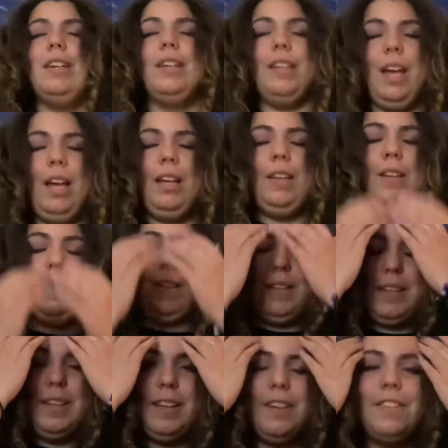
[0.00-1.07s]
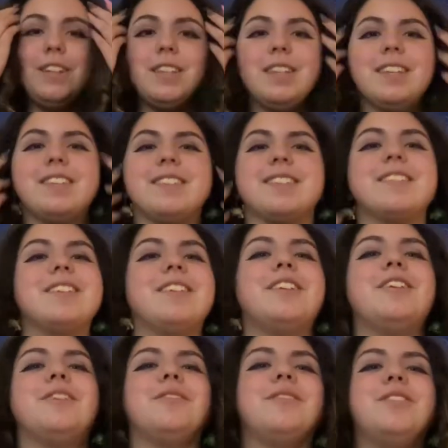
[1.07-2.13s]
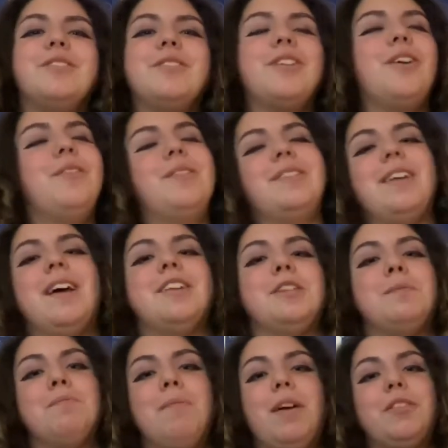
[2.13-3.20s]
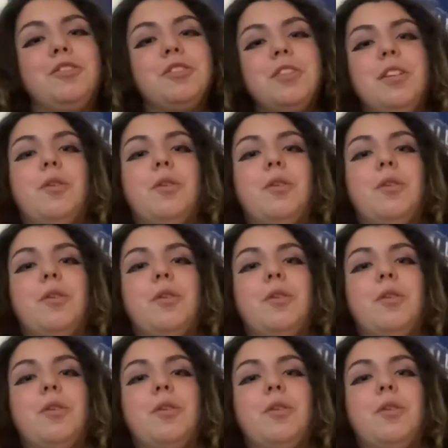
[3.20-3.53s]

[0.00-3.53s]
yeah, everything's, you can always add as much